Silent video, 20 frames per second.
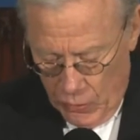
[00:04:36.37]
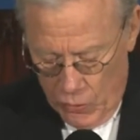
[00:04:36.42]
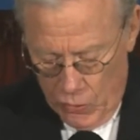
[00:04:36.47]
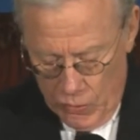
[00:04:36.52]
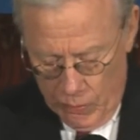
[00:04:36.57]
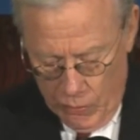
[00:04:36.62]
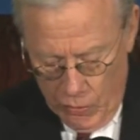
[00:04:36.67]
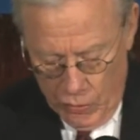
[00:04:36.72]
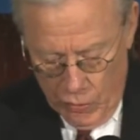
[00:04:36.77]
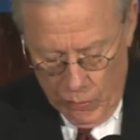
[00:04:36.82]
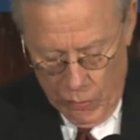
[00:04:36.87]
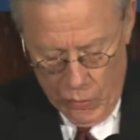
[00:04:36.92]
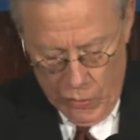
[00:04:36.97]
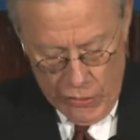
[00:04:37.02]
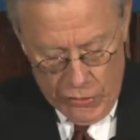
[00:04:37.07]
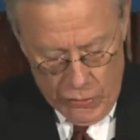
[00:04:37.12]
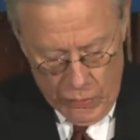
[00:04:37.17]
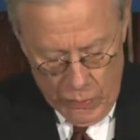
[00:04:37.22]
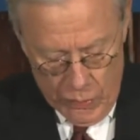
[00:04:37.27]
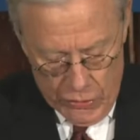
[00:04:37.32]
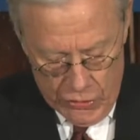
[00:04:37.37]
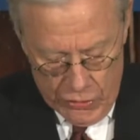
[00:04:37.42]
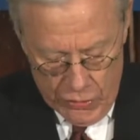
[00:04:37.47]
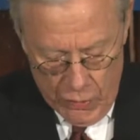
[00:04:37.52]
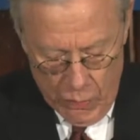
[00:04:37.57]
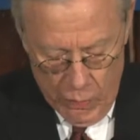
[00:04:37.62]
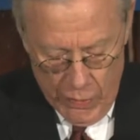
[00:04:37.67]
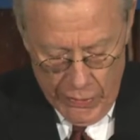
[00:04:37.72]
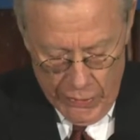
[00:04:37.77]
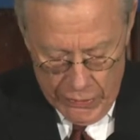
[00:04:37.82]
those Murrow Boys who were
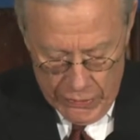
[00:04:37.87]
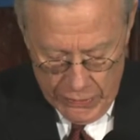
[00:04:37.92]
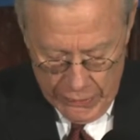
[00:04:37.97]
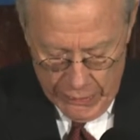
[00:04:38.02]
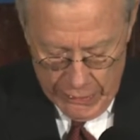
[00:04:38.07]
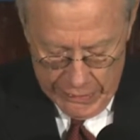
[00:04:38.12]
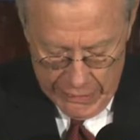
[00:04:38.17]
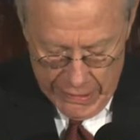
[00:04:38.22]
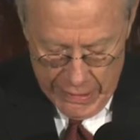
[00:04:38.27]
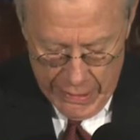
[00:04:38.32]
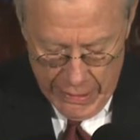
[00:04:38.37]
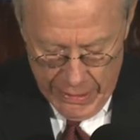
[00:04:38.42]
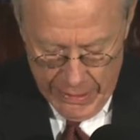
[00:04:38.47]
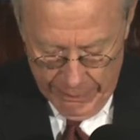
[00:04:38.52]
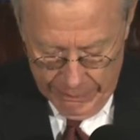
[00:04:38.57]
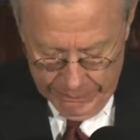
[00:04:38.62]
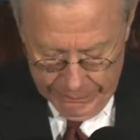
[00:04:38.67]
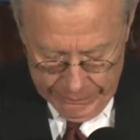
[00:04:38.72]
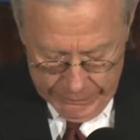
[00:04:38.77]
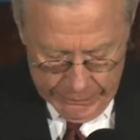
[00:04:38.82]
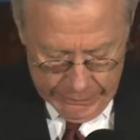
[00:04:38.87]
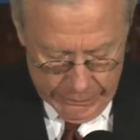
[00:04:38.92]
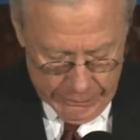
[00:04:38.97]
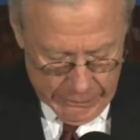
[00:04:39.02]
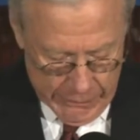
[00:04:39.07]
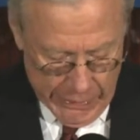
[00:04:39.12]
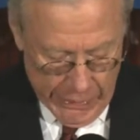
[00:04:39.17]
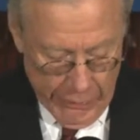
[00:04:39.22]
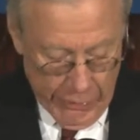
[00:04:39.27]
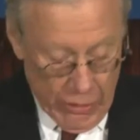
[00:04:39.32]
still with us at the time:
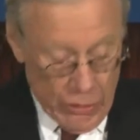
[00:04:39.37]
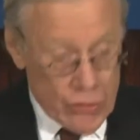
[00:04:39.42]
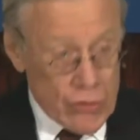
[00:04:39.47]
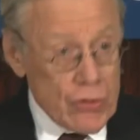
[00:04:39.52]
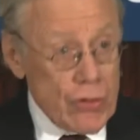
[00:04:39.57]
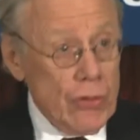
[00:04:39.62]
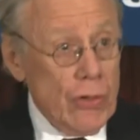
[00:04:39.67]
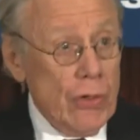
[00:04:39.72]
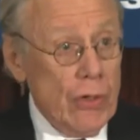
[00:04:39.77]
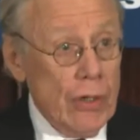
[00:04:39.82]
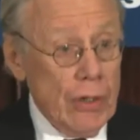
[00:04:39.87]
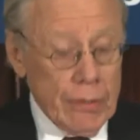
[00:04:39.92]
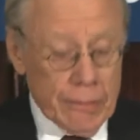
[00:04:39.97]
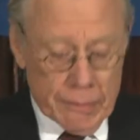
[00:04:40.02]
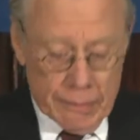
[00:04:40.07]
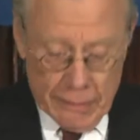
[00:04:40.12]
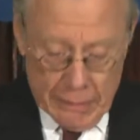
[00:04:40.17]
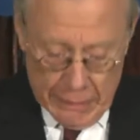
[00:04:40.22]
Larry Lesueur,